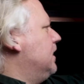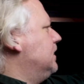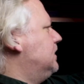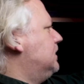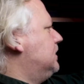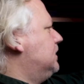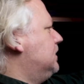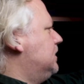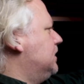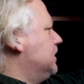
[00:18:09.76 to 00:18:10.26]

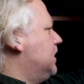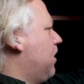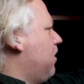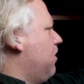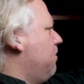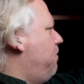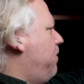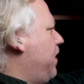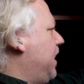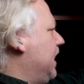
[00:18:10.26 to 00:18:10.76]
is to
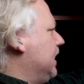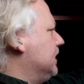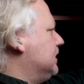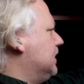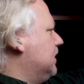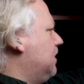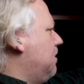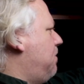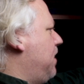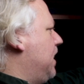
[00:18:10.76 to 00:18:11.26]
go back
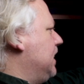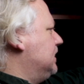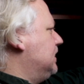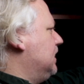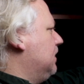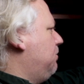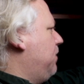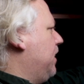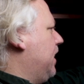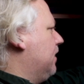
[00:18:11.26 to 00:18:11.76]
to the
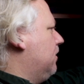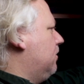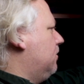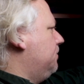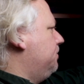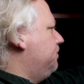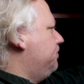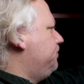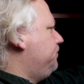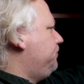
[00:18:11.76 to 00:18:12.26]
basic
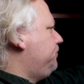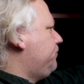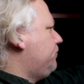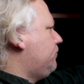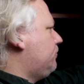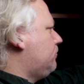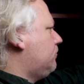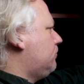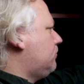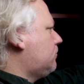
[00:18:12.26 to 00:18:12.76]
panel
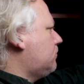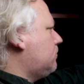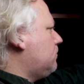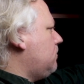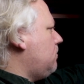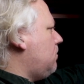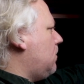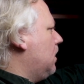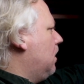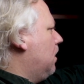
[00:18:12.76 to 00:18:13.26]

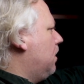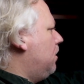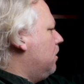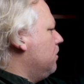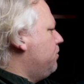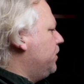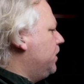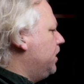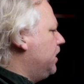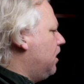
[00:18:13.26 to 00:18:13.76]
and
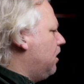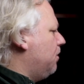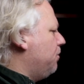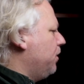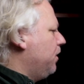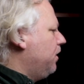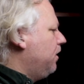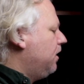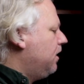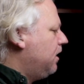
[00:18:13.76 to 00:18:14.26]
open it
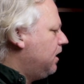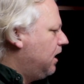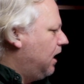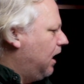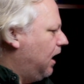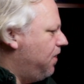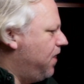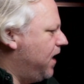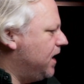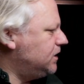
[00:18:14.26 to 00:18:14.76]
up.
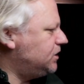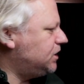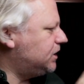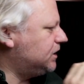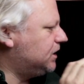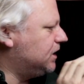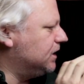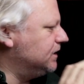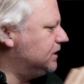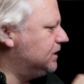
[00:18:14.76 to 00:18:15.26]
And then
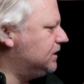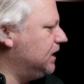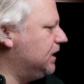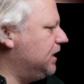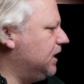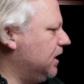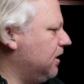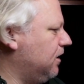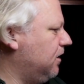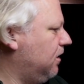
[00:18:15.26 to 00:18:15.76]
just
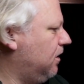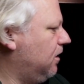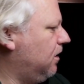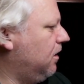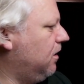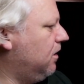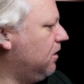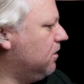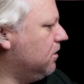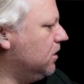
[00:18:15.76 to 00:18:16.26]
consider
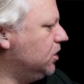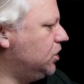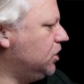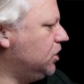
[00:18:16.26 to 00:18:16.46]
the